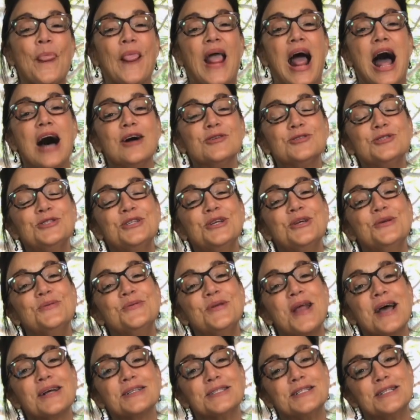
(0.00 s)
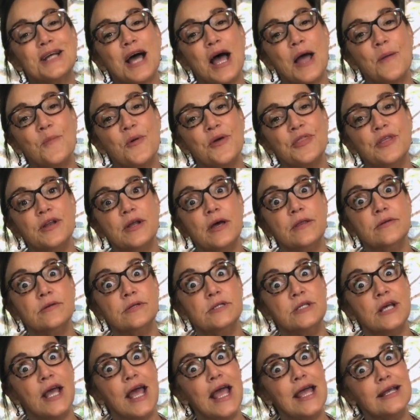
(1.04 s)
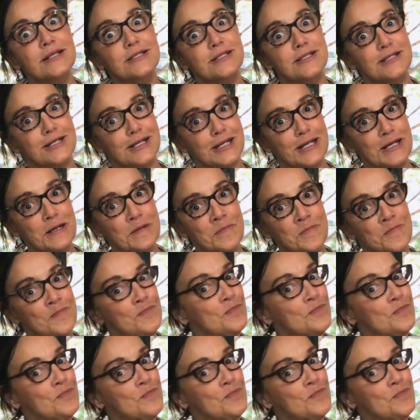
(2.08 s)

I'll see you next time with another tasty,